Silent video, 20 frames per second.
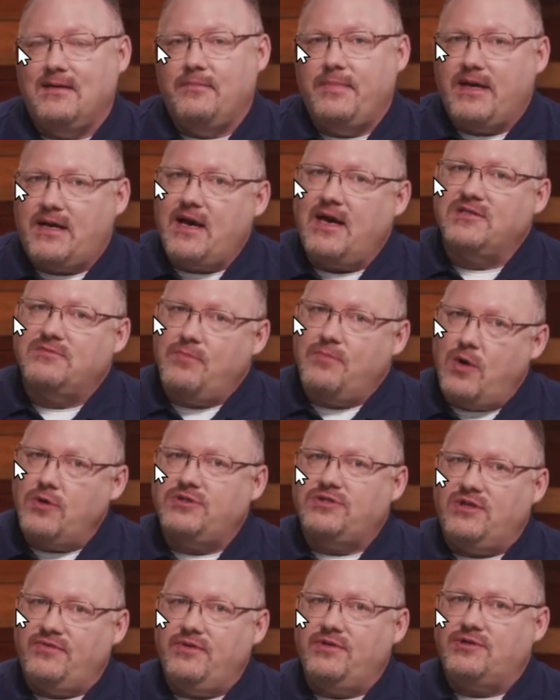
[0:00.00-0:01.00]
because
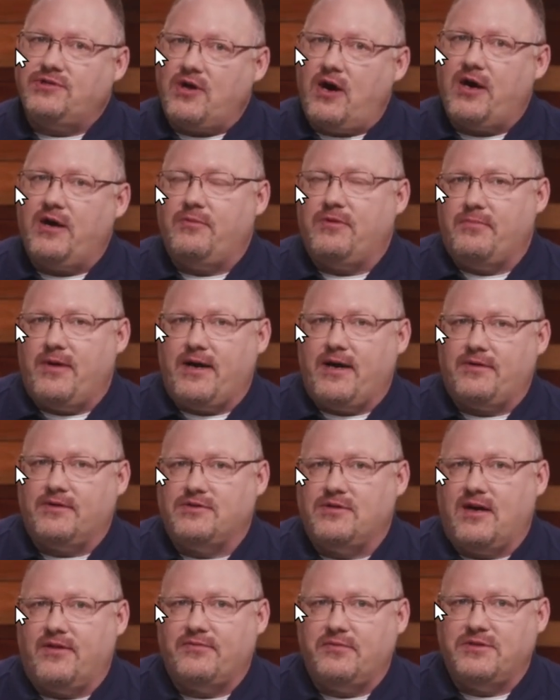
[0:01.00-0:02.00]
most of you started with
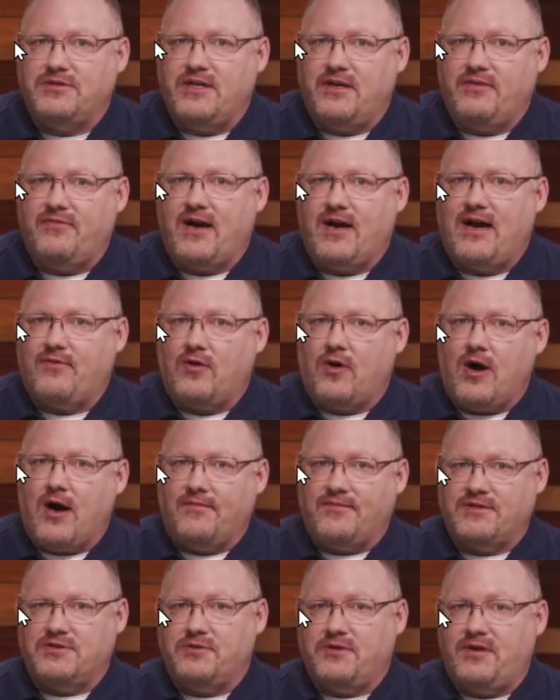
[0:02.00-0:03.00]
Microsoft 365 or
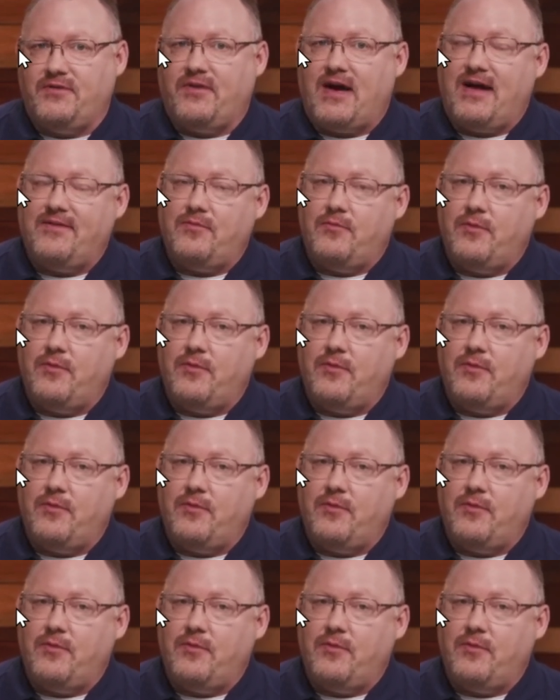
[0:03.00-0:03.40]
Office 365.